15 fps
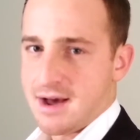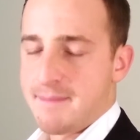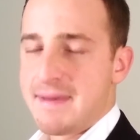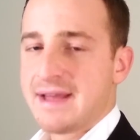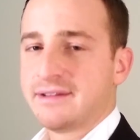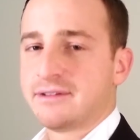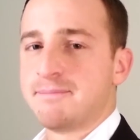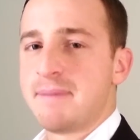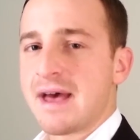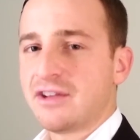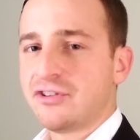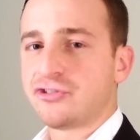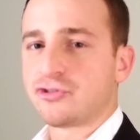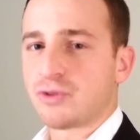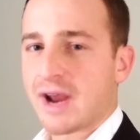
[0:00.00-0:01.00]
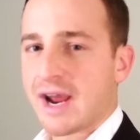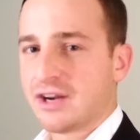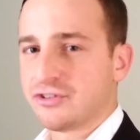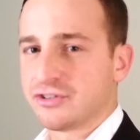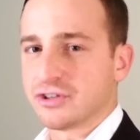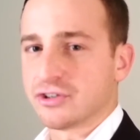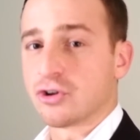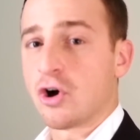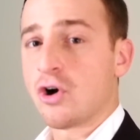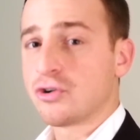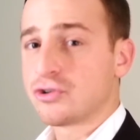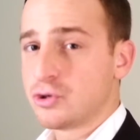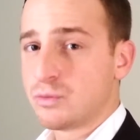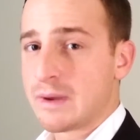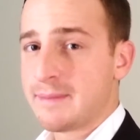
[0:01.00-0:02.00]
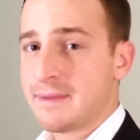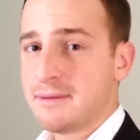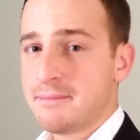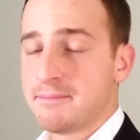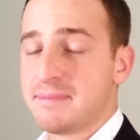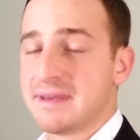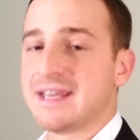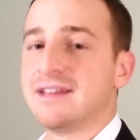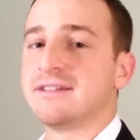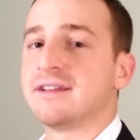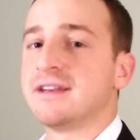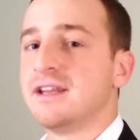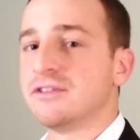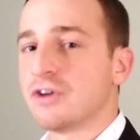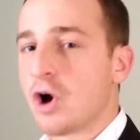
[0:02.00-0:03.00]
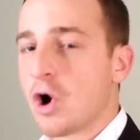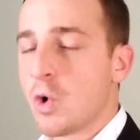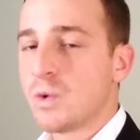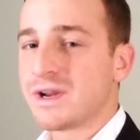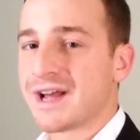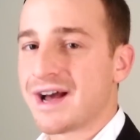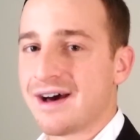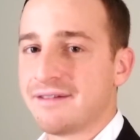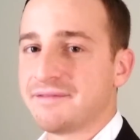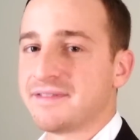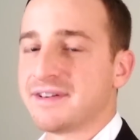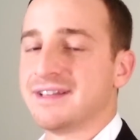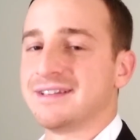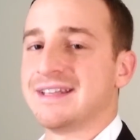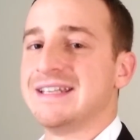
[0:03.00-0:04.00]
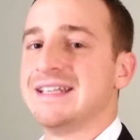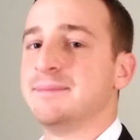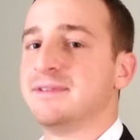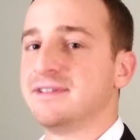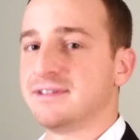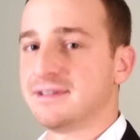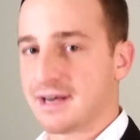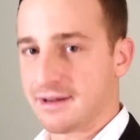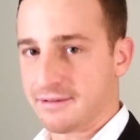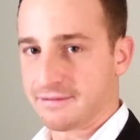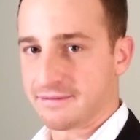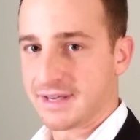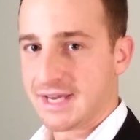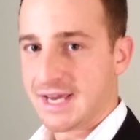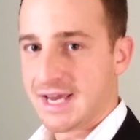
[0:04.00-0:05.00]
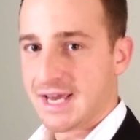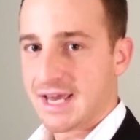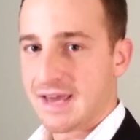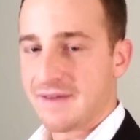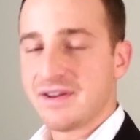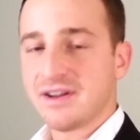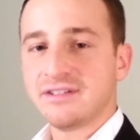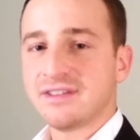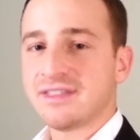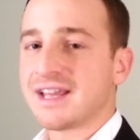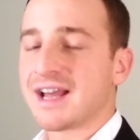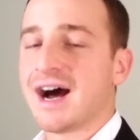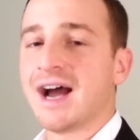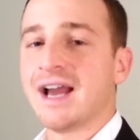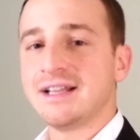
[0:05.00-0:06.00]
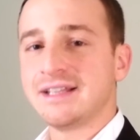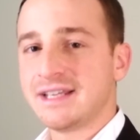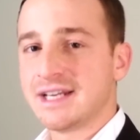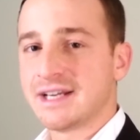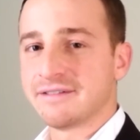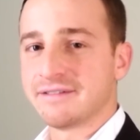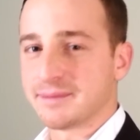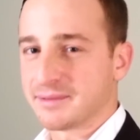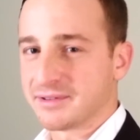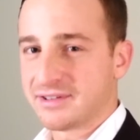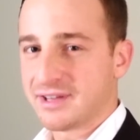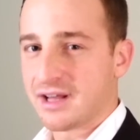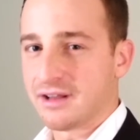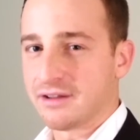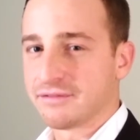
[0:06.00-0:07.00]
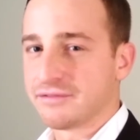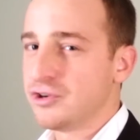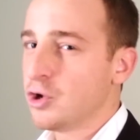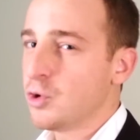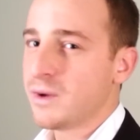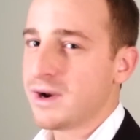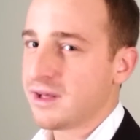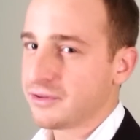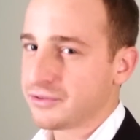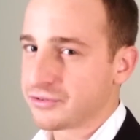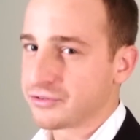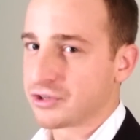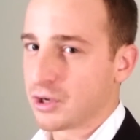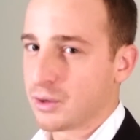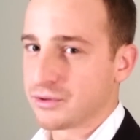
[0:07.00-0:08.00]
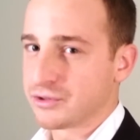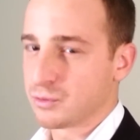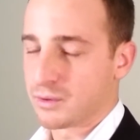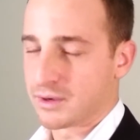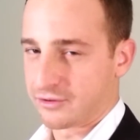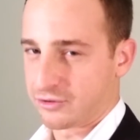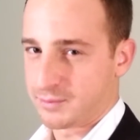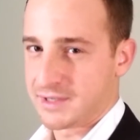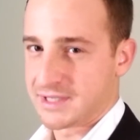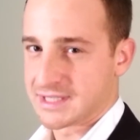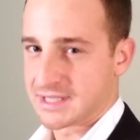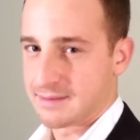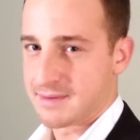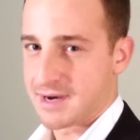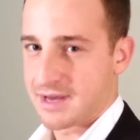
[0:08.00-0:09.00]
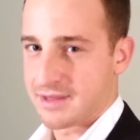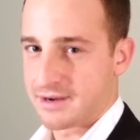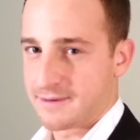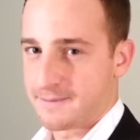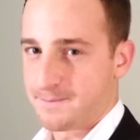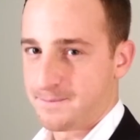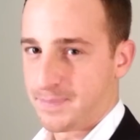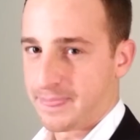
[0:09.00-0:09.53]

A man's best strategy to talk to women begins in his own confidence in himself. If he doesn't think highly enough of himself, no one else is going to want to speak to him either.